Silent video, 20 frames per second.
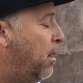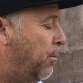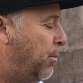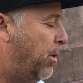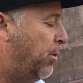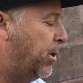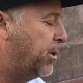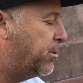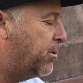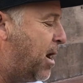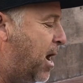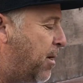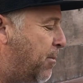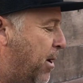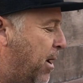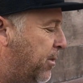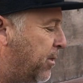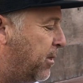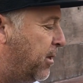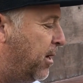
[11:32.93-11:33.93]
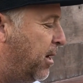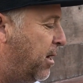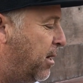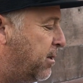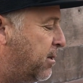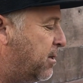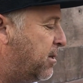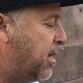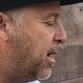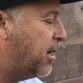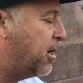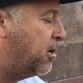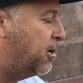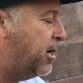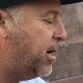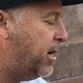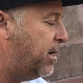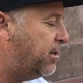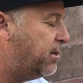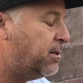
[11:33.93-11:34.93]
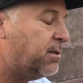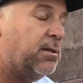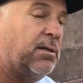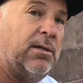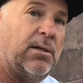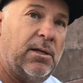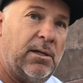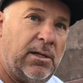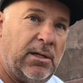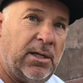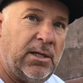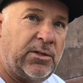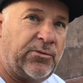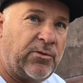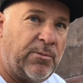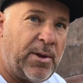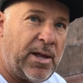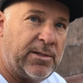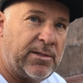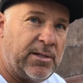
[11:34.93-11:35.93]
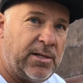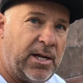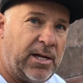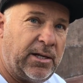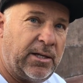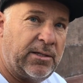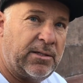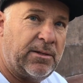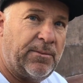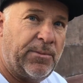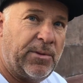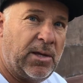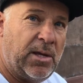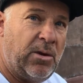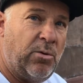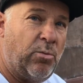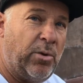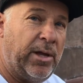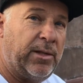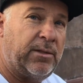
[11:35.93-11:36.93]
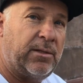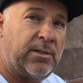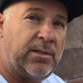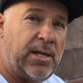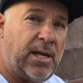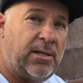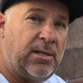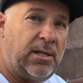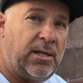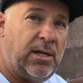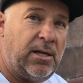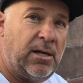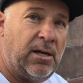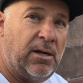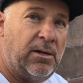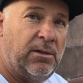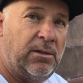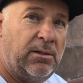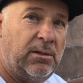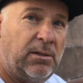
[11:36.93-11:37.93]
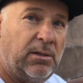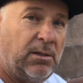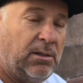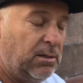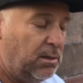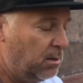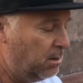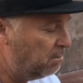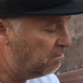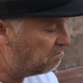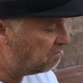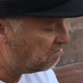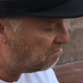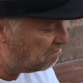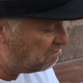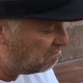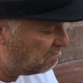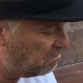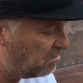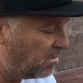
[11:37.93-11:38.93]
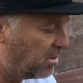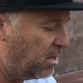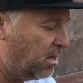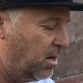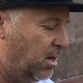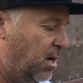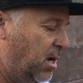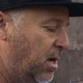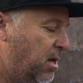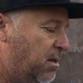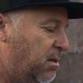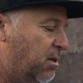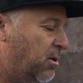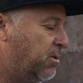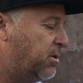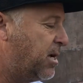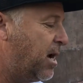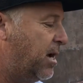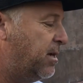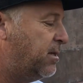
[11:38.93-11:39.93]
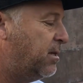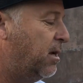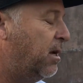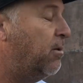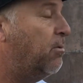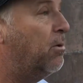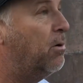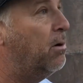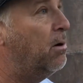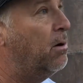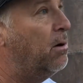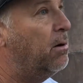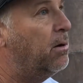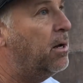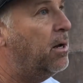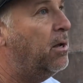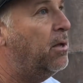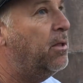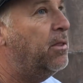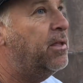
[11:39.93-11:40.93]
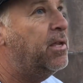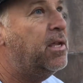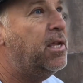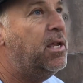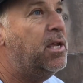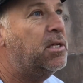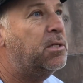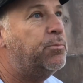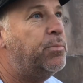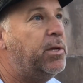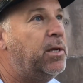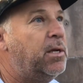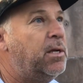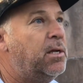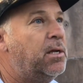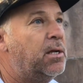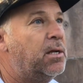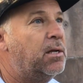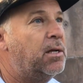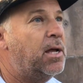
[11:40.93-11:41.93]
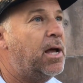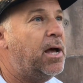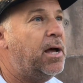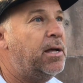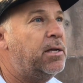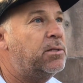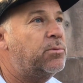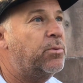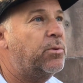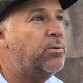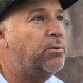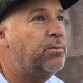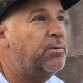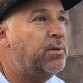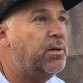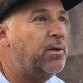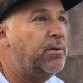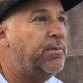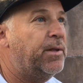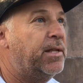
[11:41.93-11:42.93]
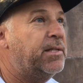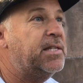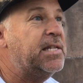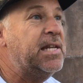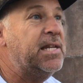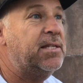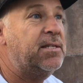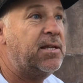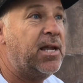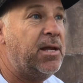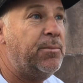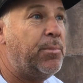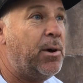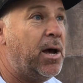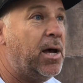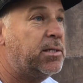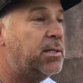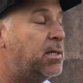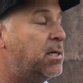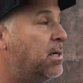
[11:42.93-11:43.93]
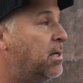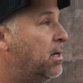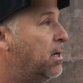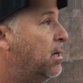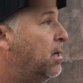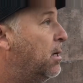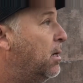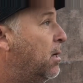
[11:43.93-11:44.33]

But what's rad about this is that Chris is from Encinitas. He went to San Diego, and those guys were, you know, the ESP guys, you know, Encinitas Skate Posse. Yeah